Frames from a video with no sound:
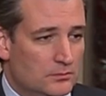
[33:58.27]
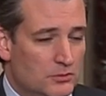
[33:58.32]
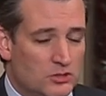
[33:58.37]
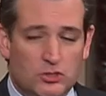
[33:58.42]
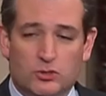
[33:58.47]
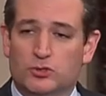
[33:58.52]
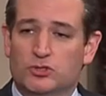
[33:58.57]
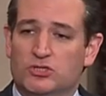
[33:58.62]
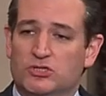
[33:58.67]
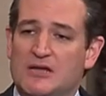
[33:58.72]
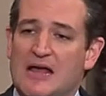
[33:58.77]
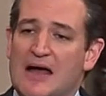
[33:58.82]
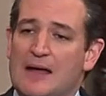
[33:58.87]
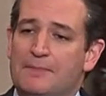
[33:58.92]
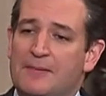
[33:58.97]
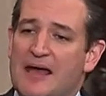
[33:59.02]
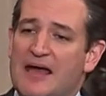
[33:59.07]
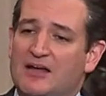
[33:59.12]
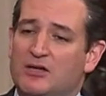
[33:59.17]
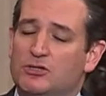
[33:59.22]
to
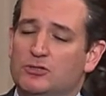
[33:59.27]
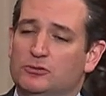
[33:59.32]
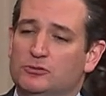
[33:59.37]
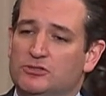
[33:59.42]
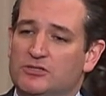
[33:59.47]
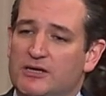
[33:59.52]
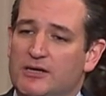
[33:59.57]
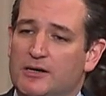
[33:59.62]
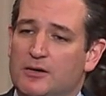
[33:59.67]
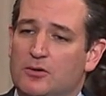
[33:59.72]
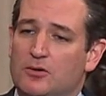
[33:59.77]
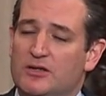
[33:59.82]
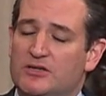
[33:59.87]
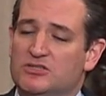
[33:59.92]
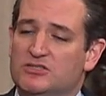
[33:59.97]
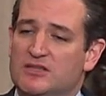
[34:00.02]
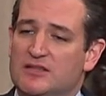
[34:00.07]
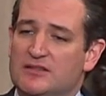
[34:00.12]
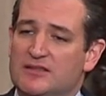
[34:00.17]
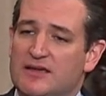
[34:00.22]
stop actual
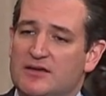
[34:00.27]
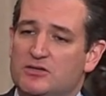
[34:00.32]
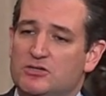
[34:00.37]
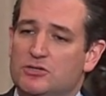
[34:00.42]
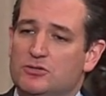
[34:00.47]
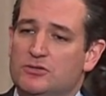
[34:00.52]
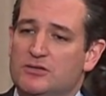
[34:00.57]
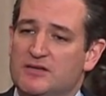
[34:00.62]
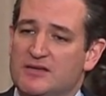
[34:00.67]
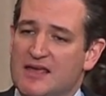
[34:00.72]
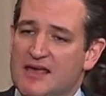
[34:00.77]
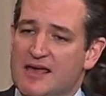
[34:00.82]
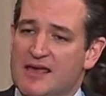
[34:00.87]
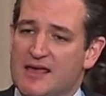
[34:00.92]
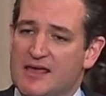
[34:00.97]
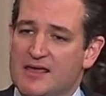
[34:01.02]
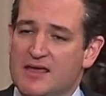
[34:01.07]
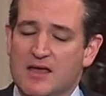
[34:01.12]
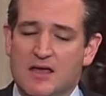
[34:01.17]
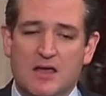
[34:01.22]
terrorists than they do
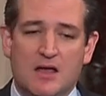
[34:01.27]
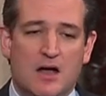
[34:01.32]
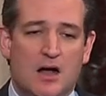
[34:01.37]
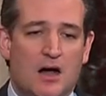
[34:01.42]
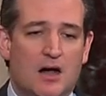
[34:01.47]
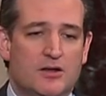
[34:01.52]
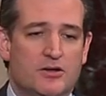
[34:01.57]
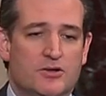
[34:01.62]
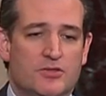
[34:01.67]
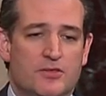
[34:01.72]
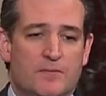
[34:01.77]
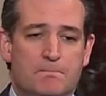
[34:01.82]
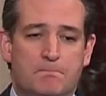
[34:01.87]
today under the